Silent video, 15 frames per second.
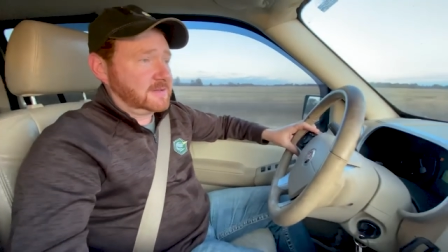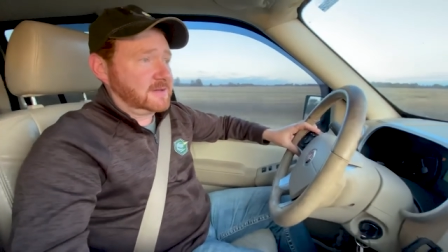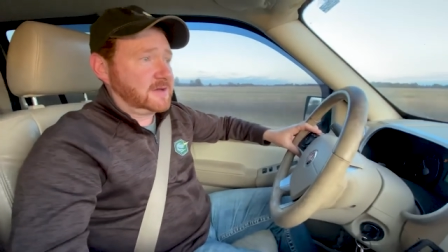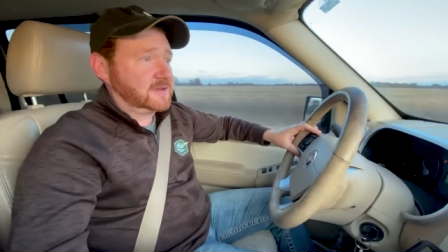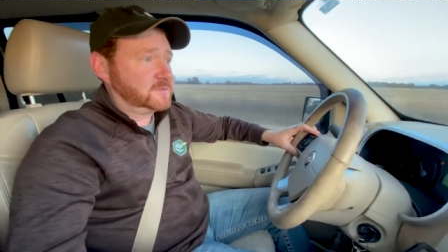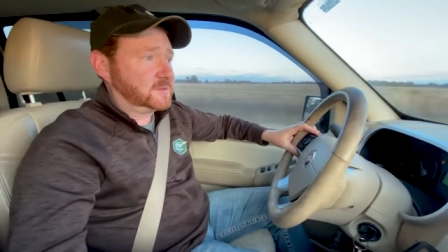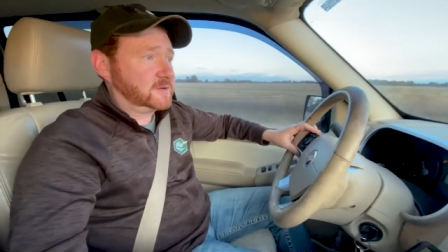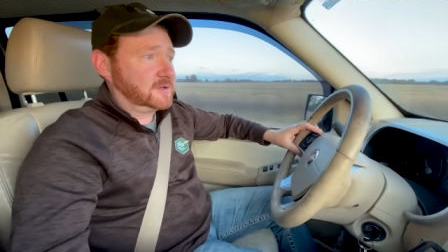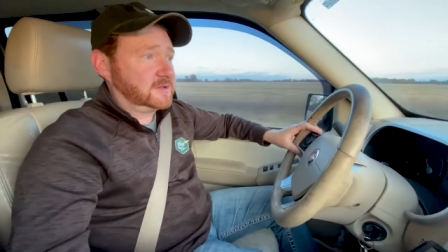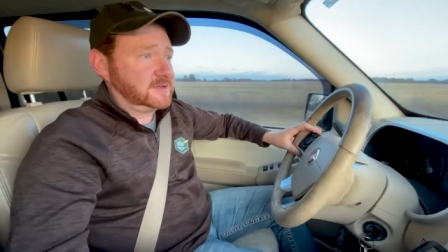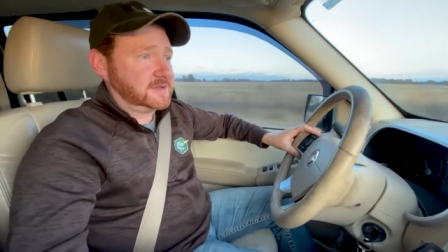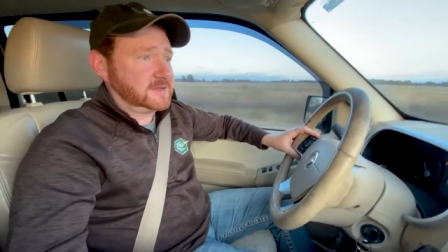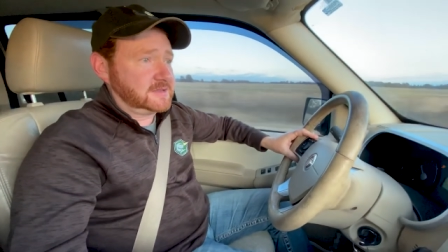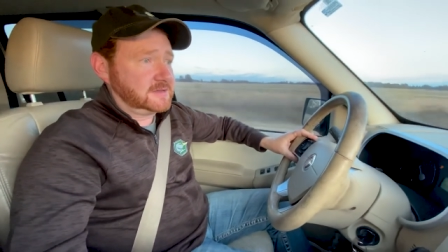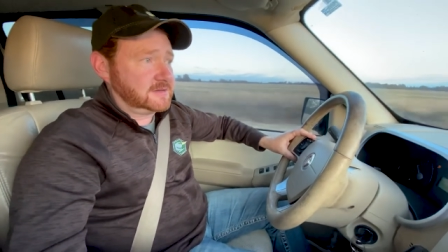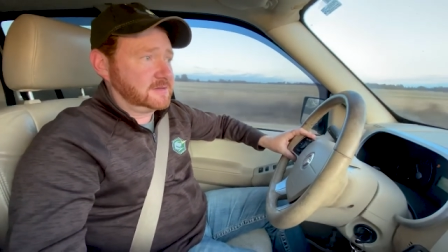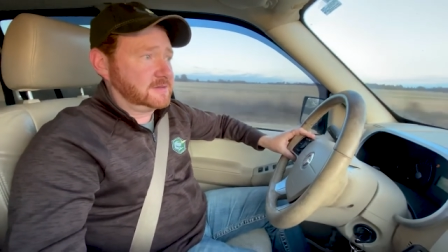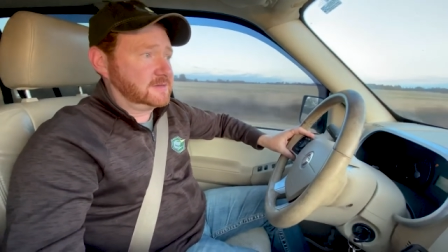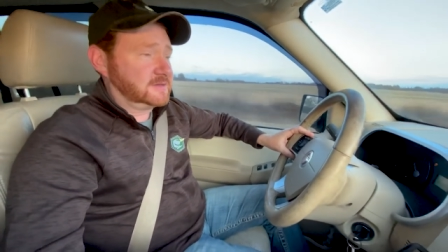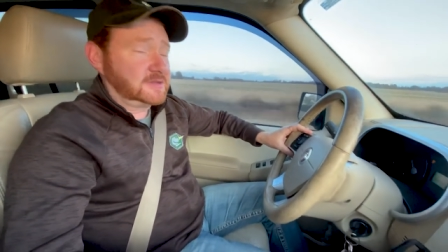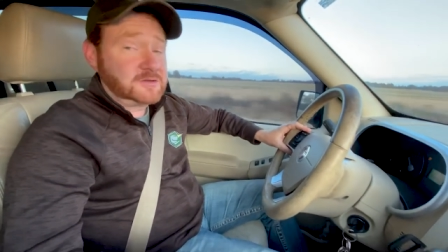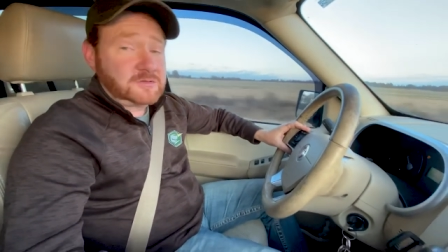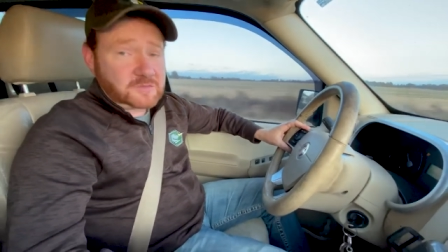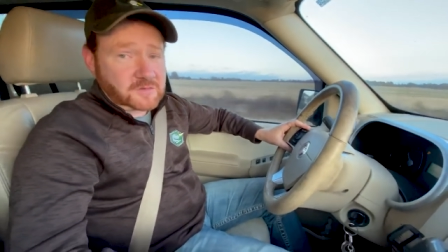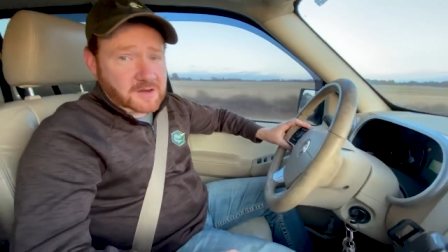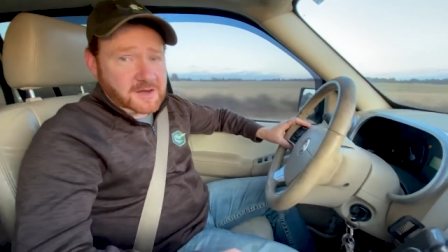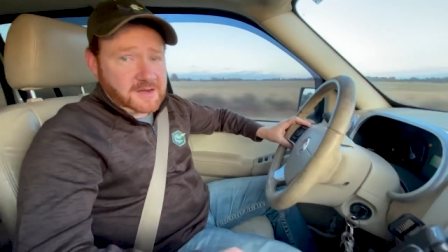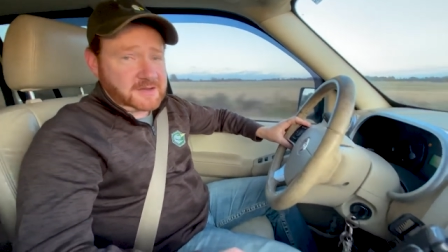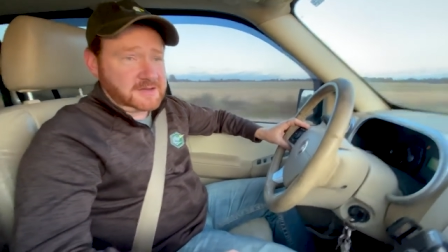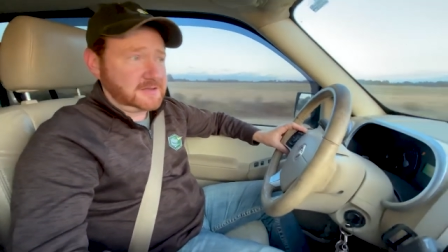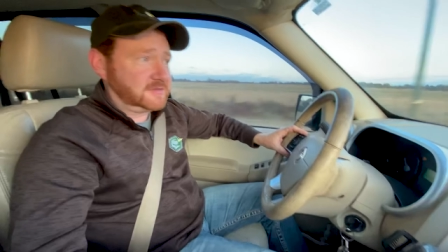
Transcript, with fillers: hospital in Little Rock.